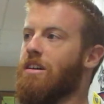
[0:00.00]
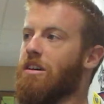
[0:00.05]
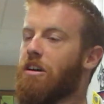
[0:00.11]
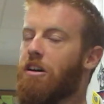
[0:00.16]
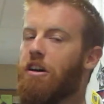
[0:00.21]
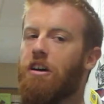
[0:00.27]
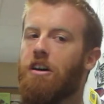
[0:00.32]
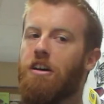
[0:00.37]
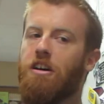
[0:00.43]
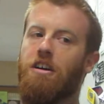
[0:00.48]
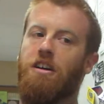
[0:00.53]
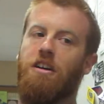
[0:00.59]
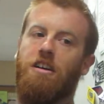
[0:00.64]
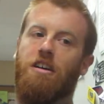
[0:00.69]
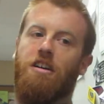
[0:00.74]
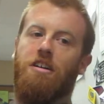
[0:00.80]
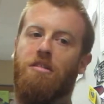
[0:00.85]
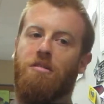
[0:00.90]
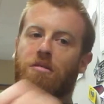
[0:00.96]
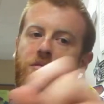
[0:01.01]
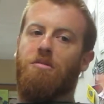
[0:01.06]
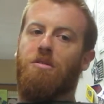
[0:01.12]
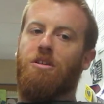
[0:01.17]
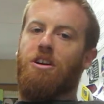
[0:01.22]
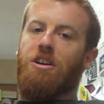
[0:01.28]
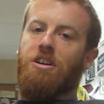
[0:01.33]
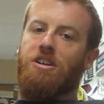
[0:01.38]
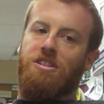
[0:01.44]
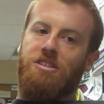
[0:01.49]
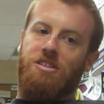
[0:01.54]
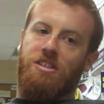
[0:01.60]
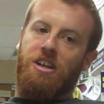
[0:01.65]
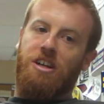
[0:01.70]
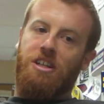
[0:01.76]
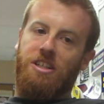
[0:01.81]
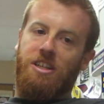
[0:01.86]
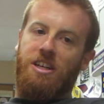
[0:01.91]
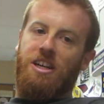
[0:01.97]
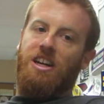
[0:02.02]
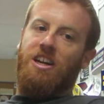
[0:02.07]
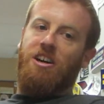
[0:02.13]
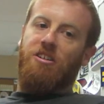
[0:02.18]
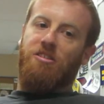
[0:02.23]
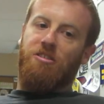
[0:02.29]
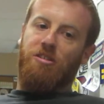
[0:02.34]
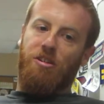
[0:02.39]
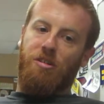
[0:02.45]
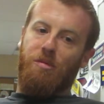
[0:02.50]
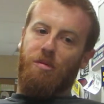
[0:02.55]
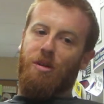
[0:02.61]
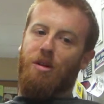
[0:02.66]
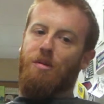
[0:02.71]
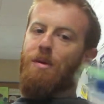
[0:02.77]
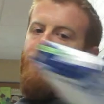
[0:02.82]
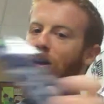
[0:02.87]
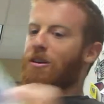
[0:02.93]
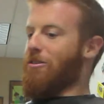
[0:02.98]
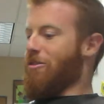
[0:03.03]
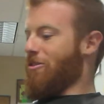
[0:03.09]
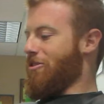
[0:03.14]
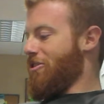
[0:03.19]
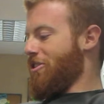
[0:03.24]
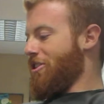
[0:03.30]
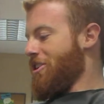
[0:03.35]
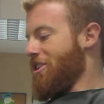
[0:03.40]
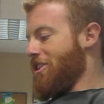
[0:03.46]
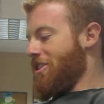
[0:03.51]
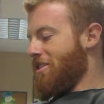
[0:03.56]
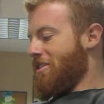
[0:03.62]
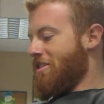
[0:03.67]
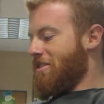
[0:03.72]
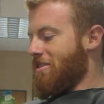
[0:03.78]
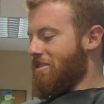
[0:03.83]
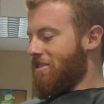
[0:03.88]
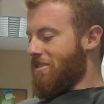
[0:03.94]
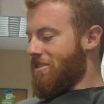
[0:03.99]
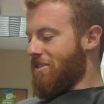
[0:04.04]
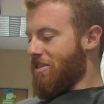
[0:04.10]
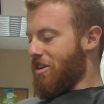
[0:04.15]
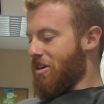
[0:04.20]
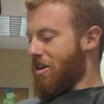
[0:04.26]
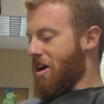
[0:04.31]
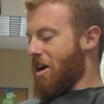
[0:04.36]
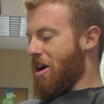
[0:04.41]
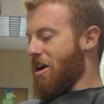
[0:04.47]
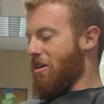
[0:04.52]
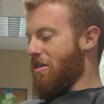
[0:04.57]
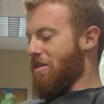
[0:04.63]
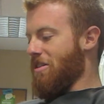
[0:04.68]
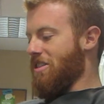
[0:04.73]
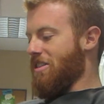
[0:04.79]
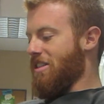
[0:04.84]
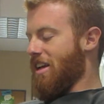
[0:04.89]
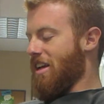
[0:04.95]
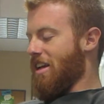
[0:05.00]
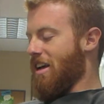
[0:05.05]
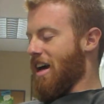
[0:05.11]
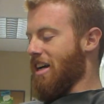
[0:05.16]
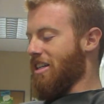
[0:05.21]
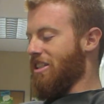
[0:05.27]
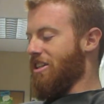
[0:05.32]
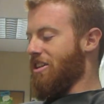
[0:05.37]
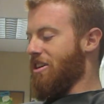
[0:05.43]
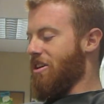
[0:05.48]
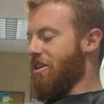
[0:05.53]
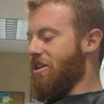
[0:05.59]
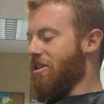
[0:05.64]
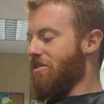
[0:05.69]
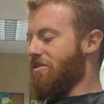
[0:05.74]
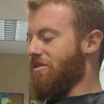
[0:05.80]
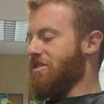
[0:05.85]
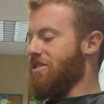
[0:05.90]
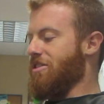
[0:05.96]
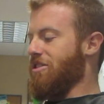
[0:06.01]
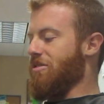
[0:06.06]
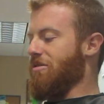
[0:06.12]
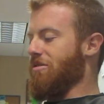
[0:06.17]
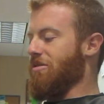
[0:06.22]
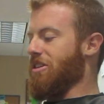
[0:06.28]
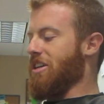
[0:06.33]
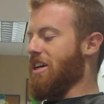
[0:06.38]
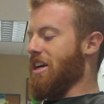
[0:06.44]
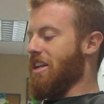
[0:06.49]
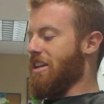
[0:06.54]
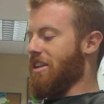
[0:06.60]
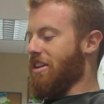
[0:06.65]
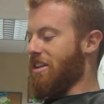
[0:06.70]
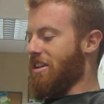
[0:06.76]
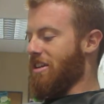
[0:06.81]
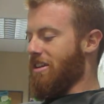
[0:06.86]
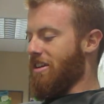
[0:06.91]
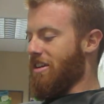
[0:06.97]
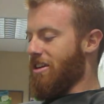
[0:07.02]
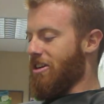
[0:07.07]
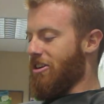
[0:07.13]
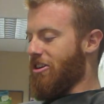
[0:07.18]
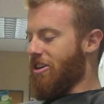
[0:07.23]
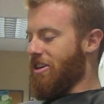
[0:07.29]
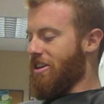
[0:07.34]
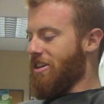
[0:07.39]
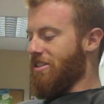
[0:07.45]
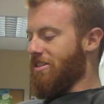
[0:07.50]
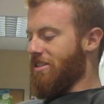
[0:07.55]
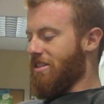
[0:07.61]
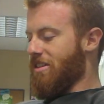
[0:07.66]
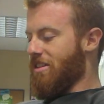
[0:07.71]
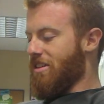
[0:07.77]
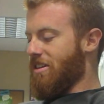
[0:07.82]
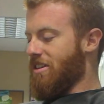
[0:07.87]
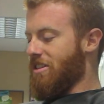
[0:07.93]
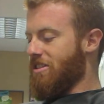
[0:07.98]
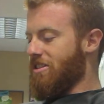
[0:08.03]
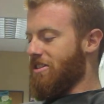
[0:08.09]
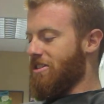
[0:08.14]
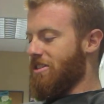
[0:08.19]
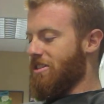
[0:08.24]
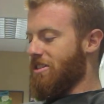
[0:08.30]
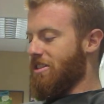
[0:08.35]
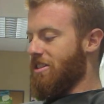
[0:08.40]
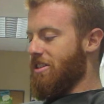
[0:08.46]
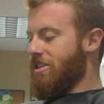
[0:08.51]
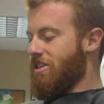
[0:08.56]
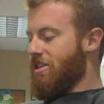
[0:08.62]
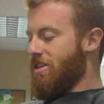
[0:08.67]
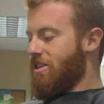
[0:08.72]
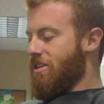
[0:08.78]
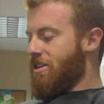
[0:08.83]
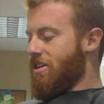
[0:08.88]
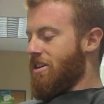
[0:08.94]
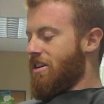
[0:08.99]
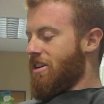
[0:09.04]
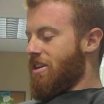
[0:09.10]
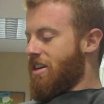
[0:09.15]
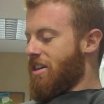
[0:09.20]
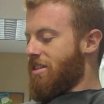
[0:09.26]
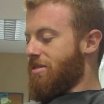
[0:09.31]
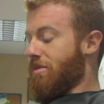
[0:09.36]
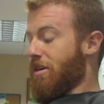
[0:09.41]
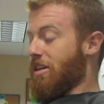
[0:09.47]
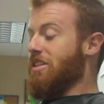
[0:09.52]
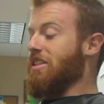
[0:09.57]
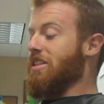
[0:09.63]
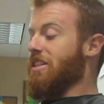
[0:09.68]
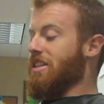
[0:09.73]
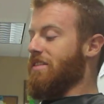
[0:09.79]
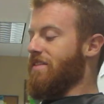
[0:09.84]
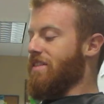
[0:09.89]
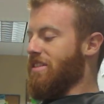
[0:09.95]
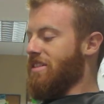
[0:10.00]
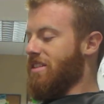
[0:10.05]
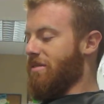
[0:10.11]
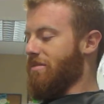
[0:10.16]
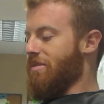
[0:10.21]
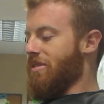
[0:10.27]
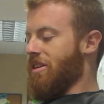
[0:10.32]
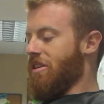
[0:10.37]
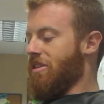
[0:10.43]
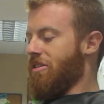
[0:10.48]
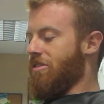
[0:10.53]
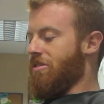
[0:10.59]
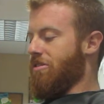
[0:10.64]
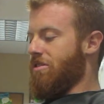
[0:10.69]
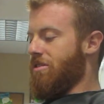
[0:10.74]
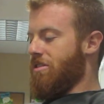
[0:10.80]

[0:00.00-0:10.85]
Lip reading: Well, luckily I know a little bit about nutrition, so I always do look at the ingredients on things usually. Especially if it's something new.